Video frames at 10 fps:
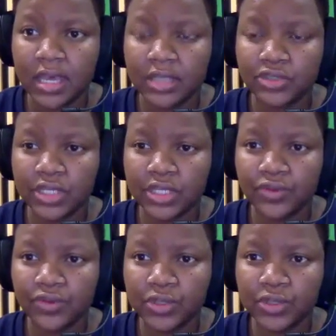and
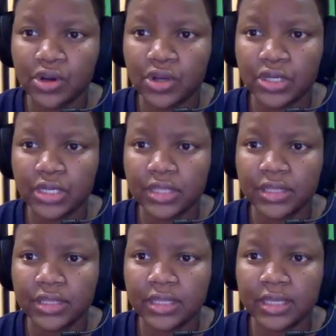you can view it
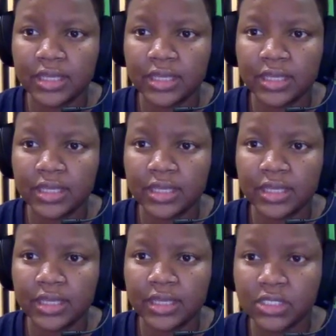on the
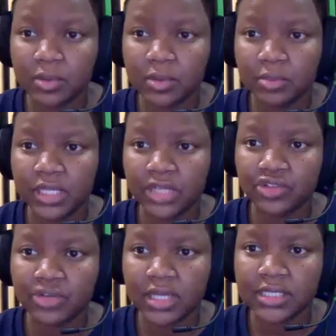NMT, which is the Namibia Media